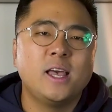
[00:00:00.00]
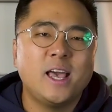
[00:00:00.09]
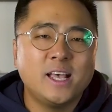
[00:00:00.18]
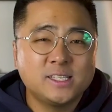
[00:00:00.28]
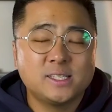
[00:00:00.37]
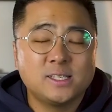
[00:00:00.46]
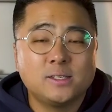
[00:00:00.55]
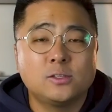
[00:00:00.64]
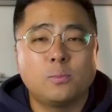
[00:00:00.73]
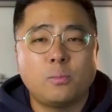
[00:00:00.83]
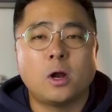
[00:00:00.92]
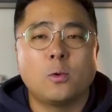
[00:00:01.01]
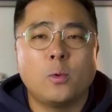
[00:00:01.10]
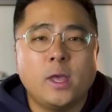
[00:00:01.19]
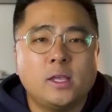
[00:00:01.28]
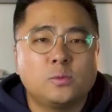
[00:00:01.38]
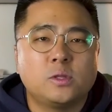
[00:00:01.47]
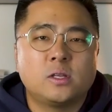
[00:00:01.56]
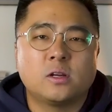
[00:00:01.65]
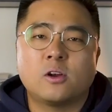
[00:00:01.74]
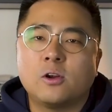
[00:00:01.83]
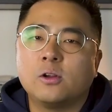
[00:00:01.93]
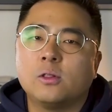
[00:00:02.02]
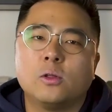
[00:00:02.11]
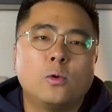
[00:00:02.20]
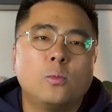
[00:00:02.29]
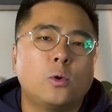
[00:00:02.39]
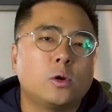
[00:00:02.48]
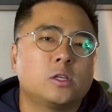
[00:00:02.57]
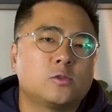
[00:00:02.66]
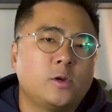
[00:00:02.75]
hesitant to part ways with their current low mortgage